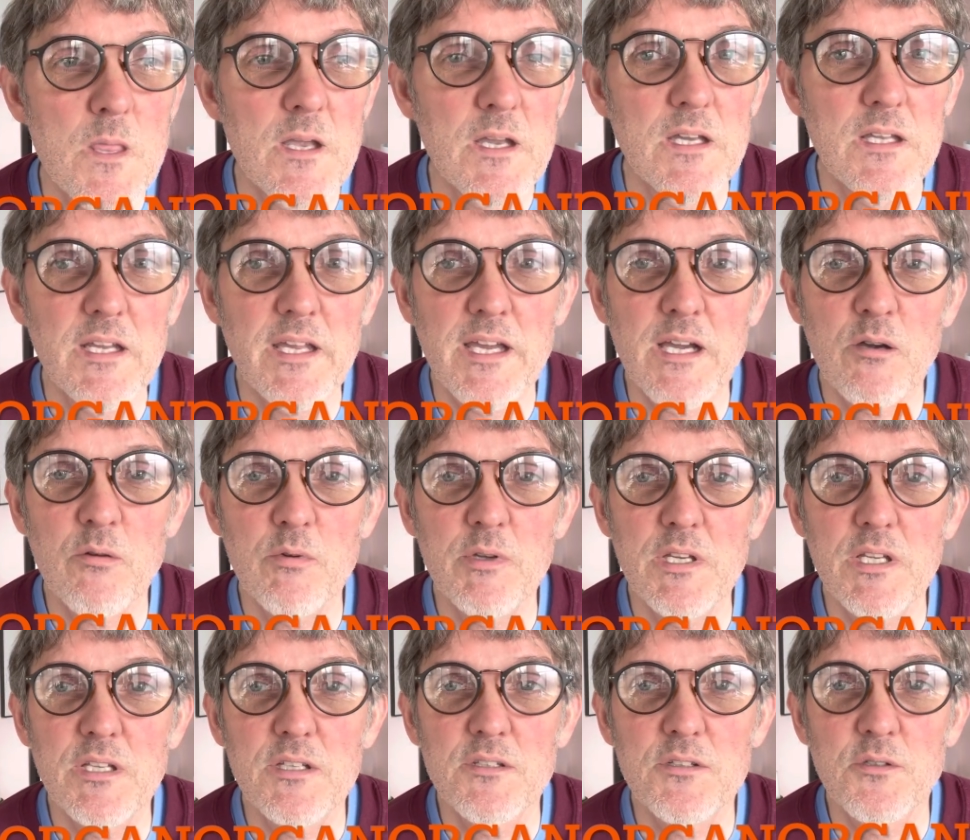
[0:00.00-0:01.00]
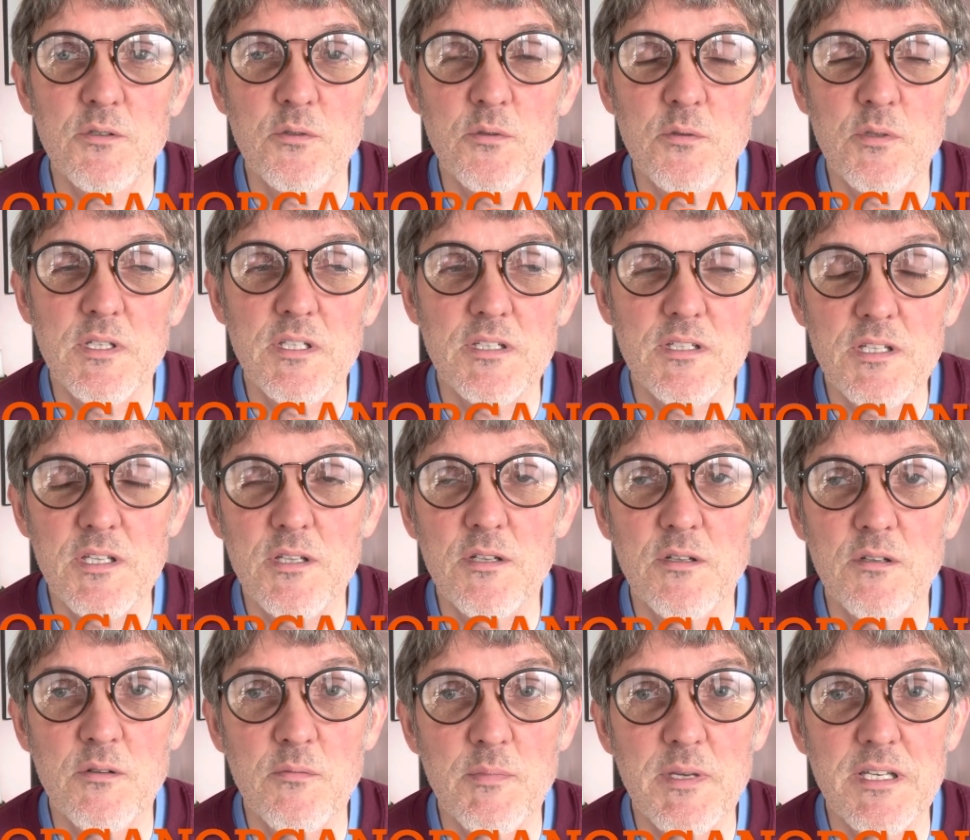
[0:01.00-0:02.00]
and how we need to
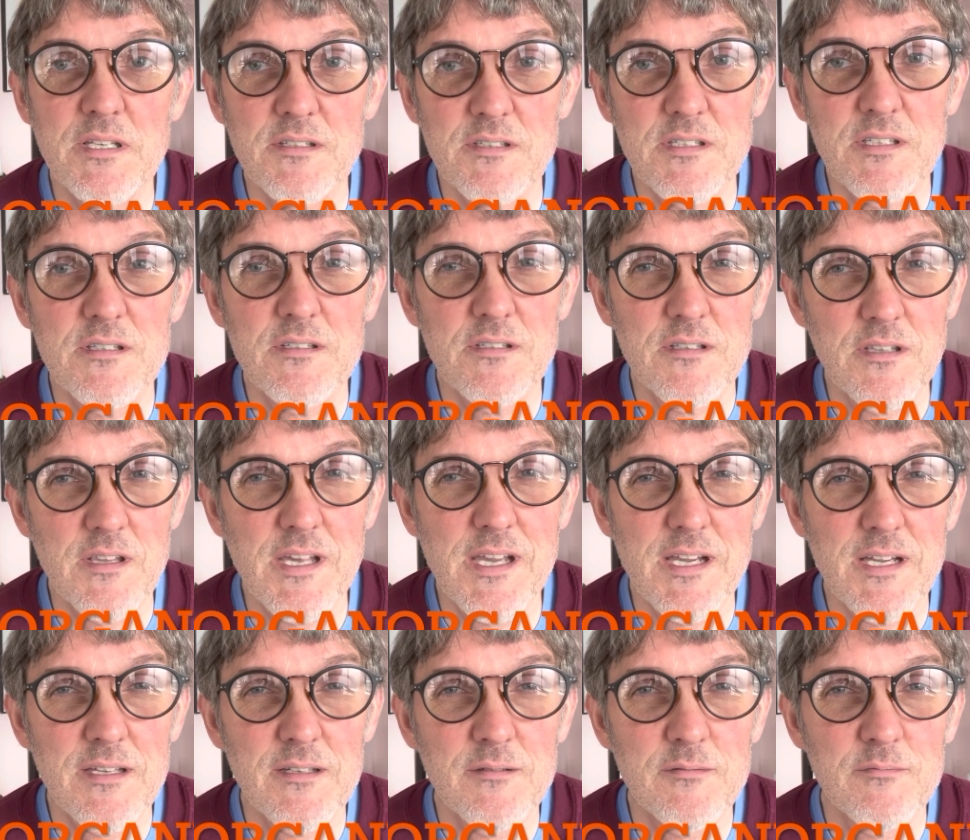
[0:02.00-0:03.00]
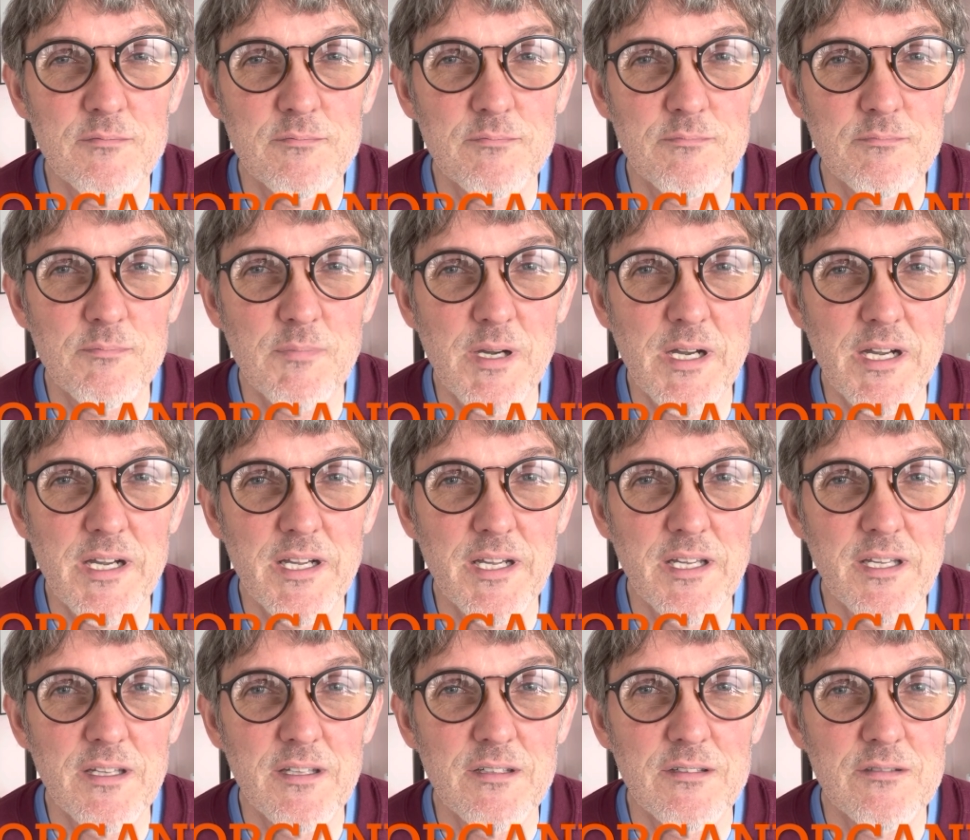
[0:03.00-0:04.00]
continue to make sense of that
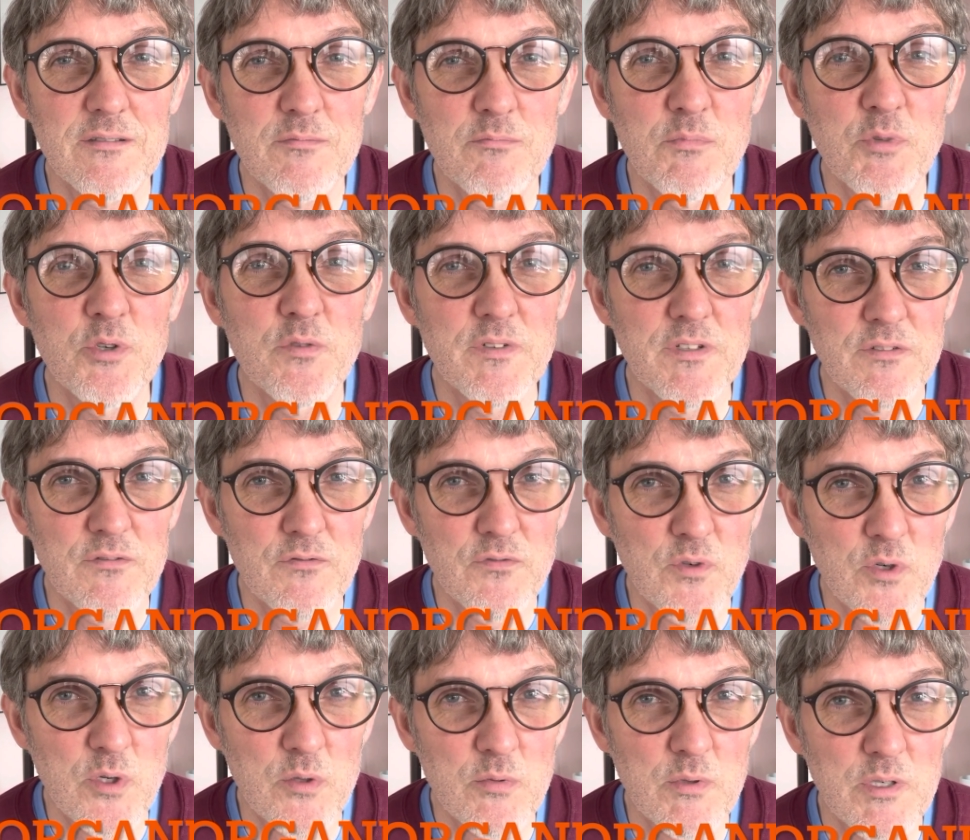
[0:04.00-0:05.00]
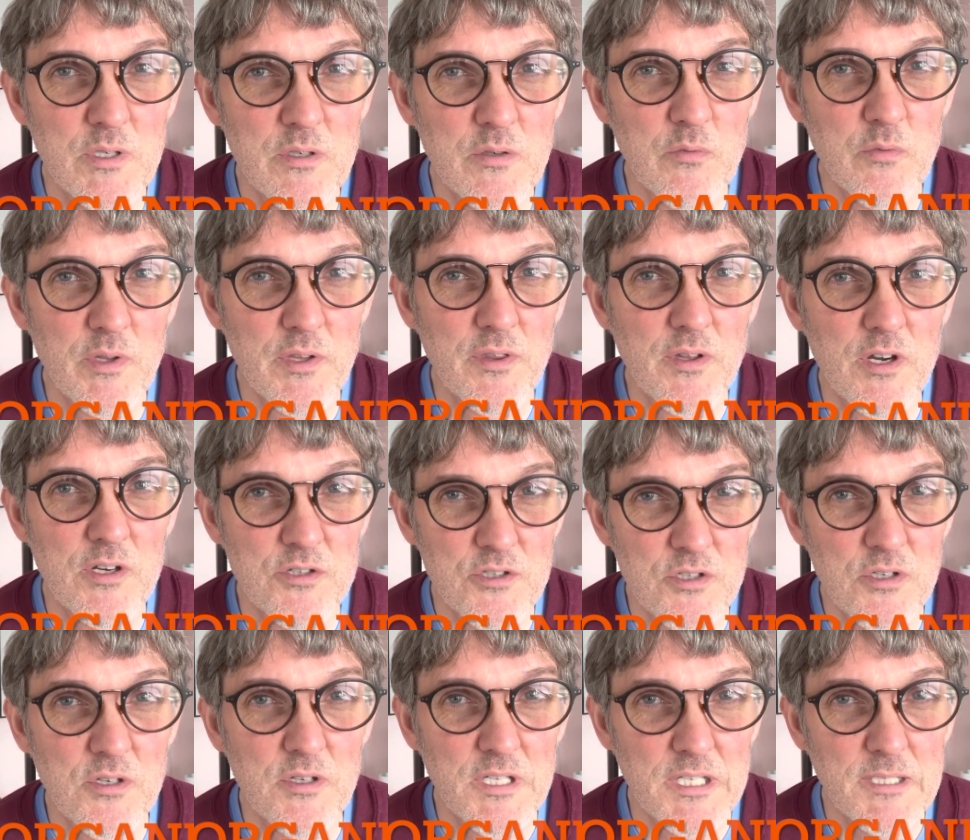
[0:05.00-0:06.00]
by moving forward with our
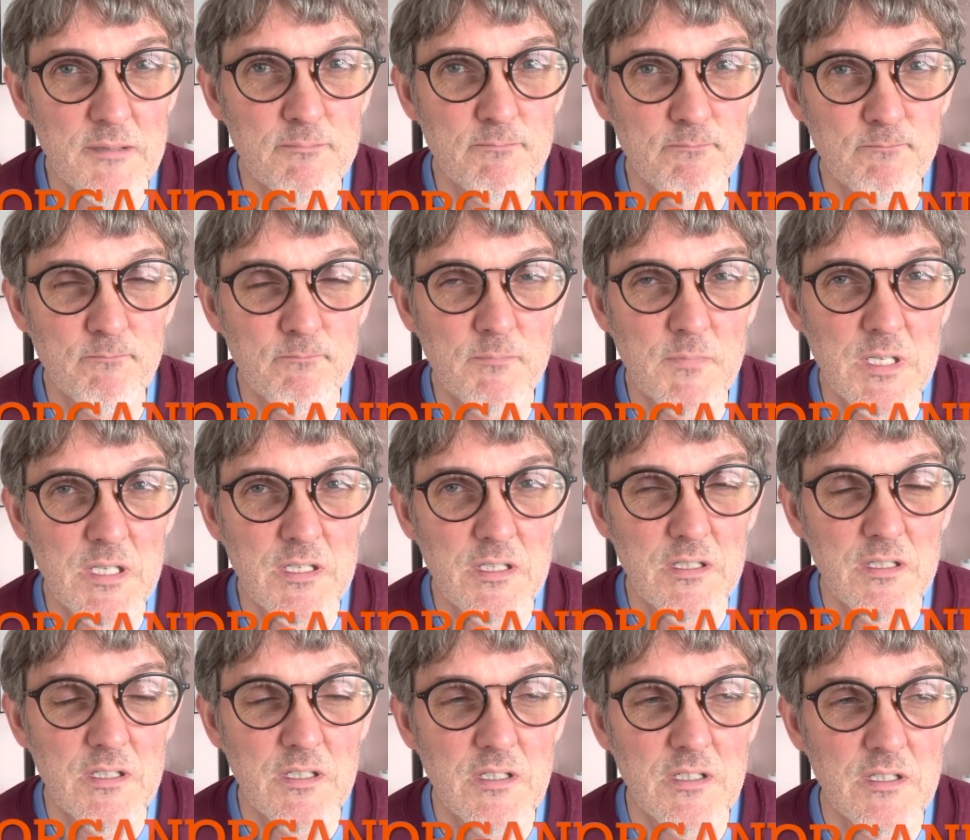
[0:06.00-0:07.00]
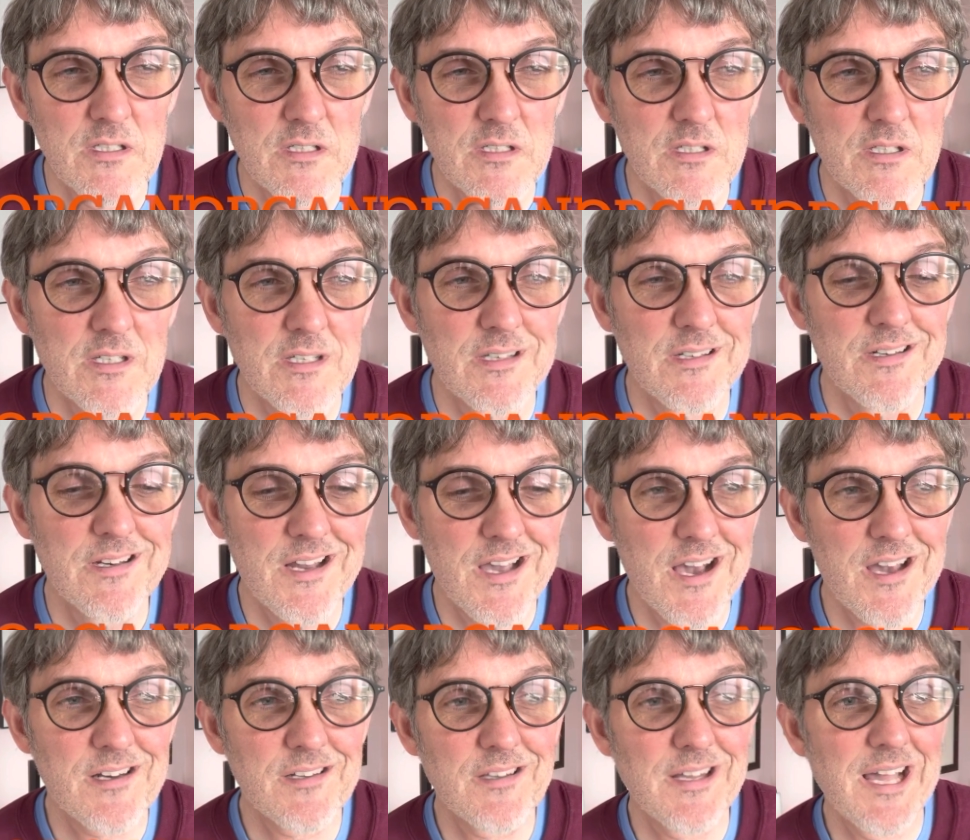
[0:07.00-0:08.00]
journey and
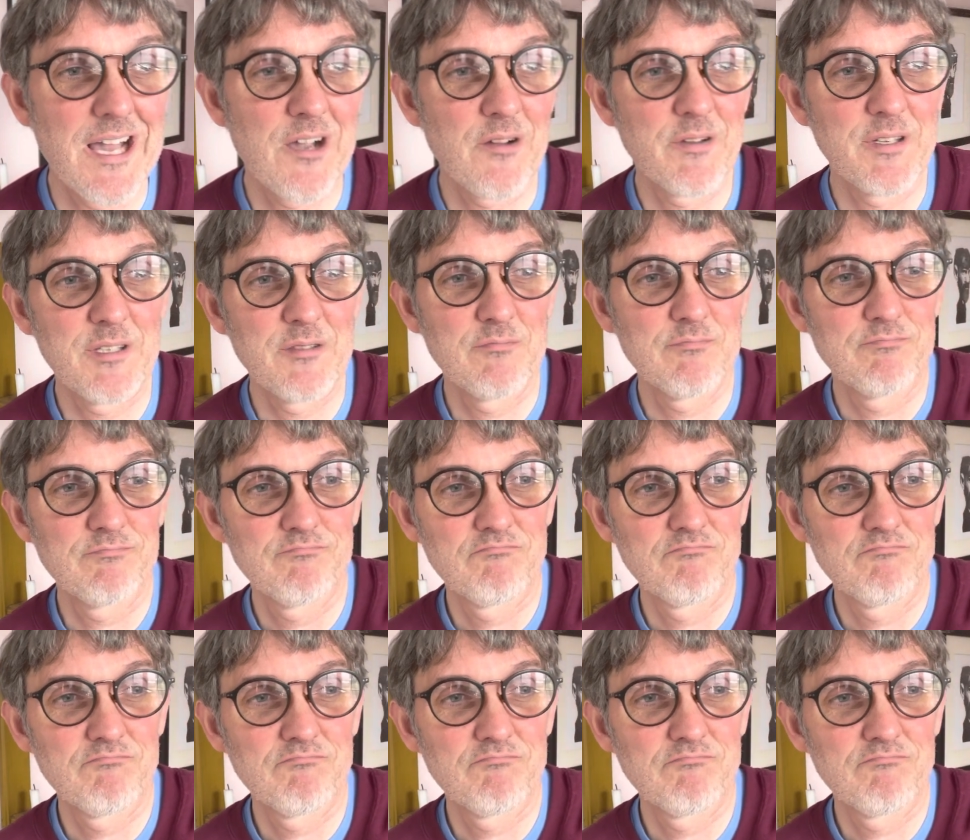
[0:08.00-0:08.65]
not allowing